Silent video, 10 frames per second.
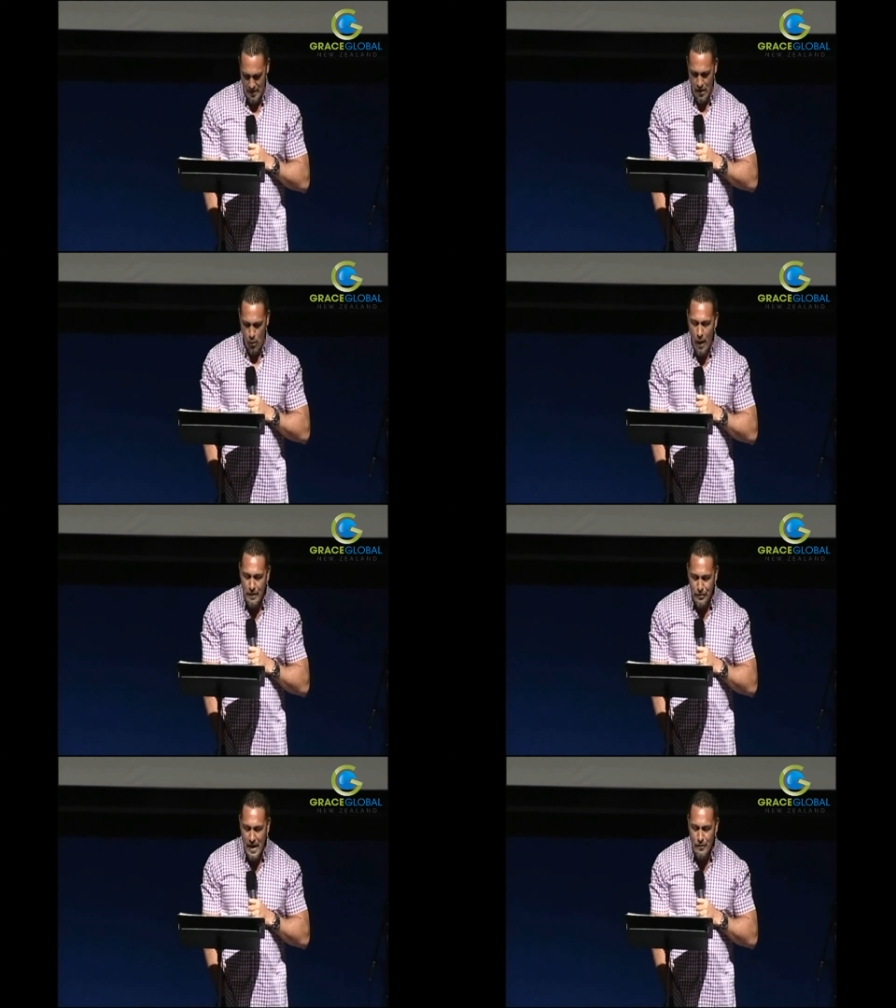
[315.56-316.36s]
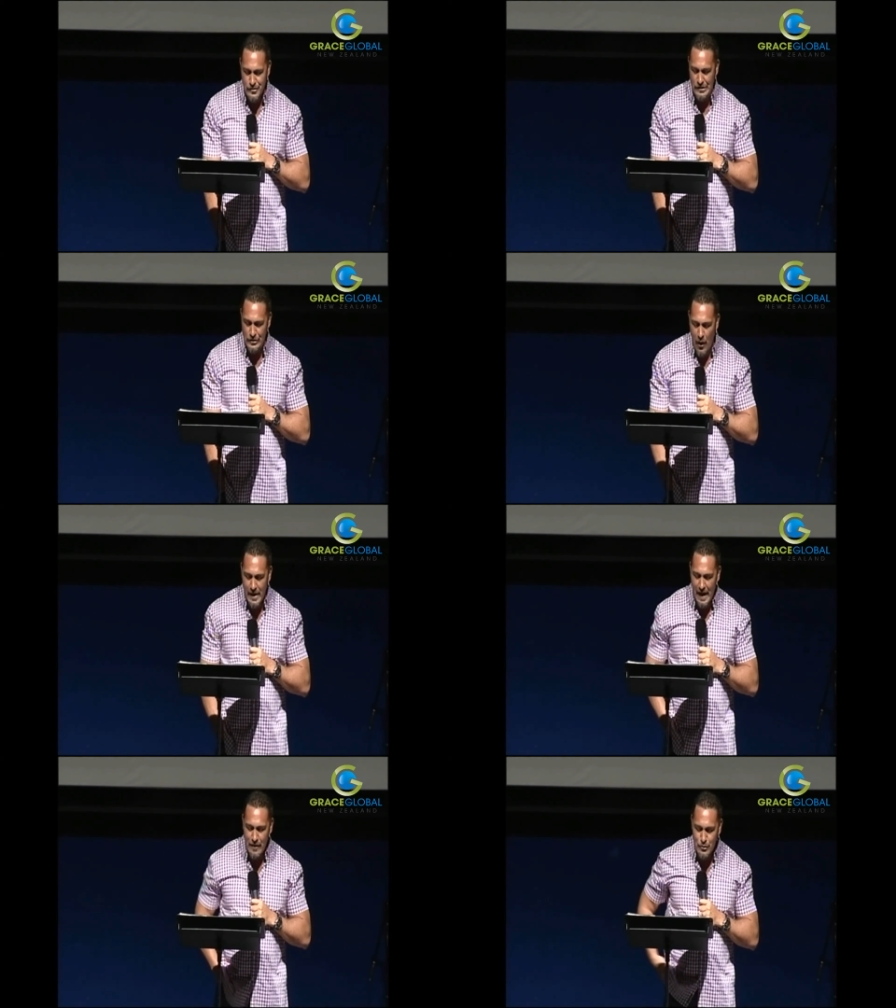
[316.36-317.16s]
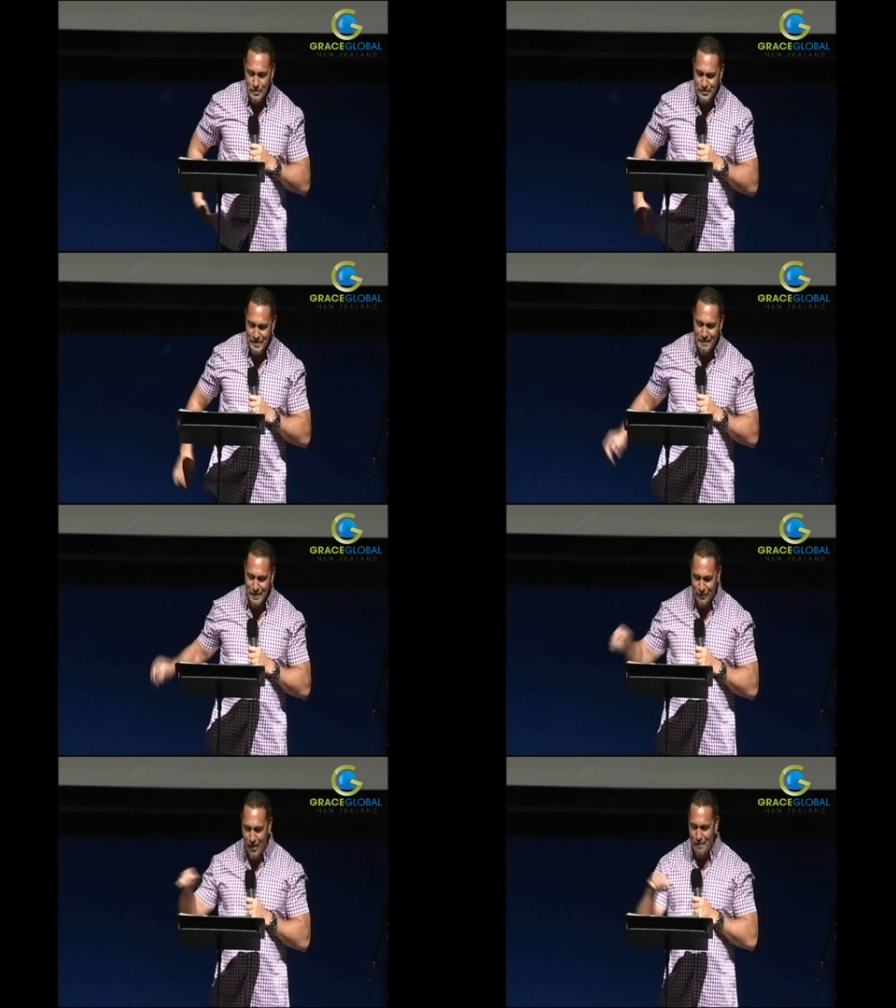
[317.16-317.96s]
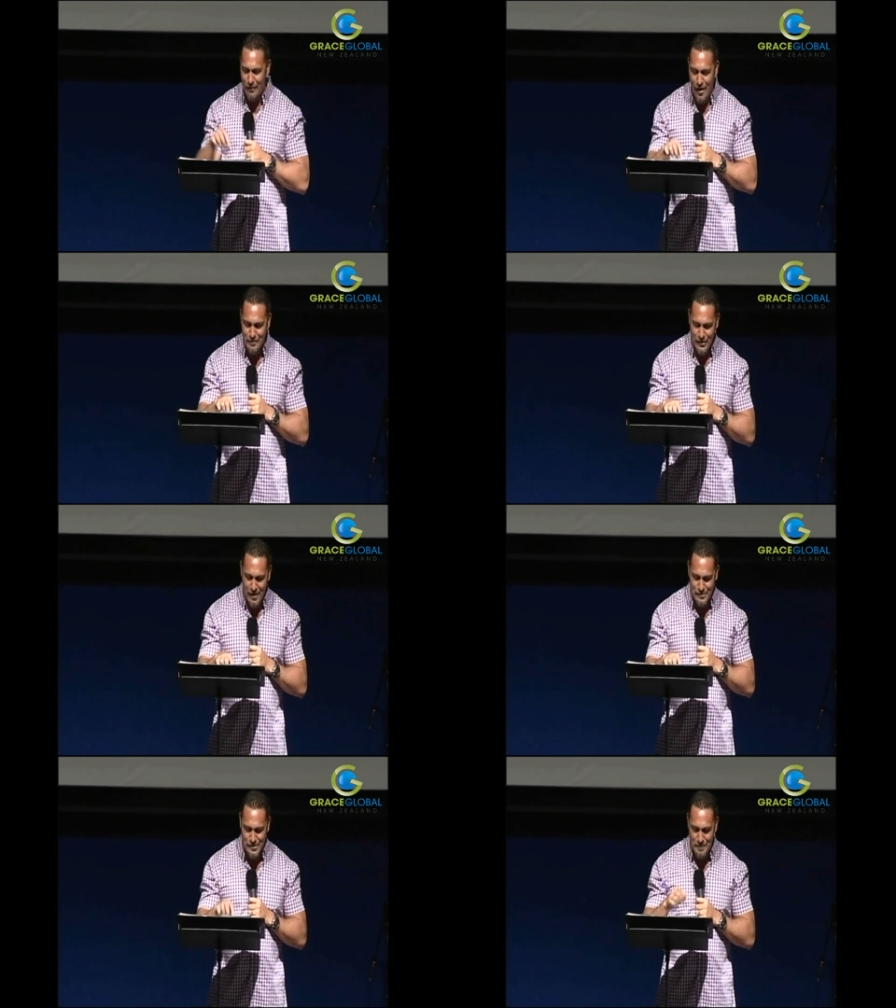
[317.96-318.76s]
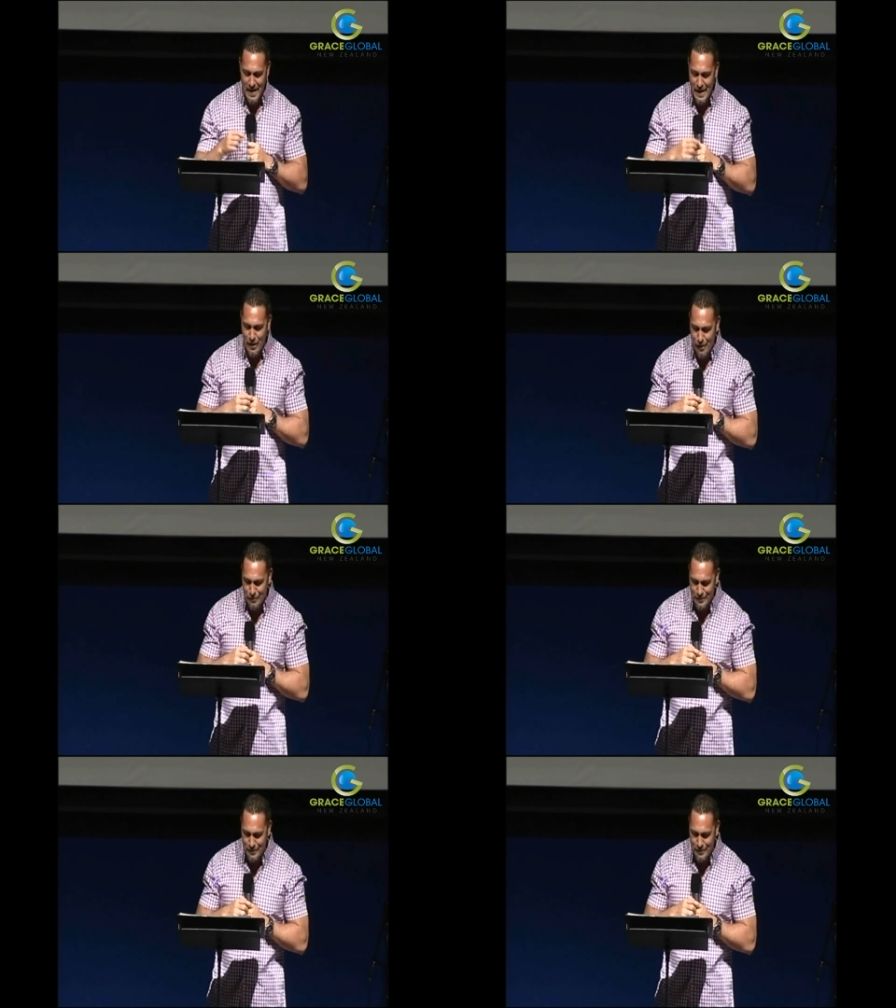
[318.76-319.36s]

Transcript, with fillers: 1,975 lifetimes to pay it off.